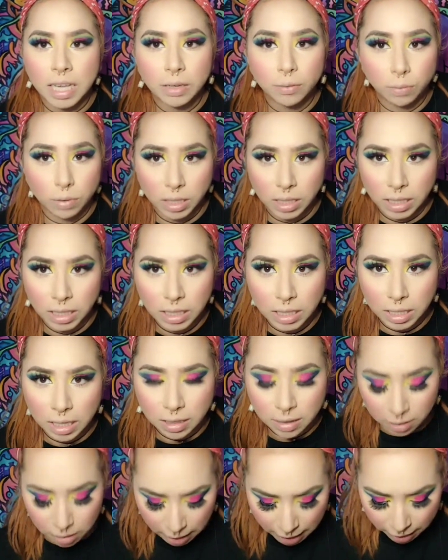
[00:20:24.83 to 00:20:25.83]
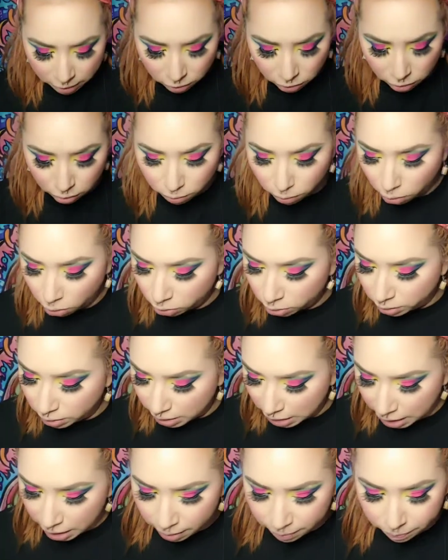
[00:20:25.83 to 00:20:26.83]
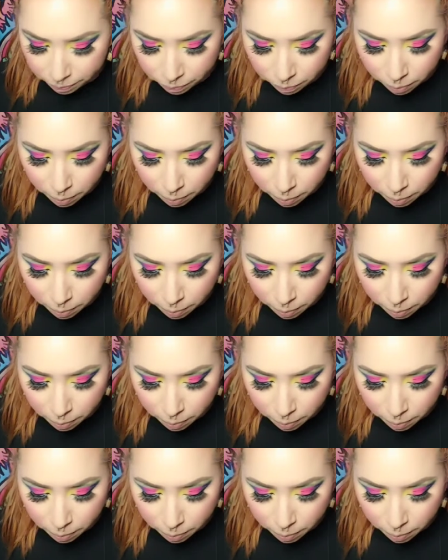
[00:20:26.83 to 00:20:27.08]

It really does last you all day.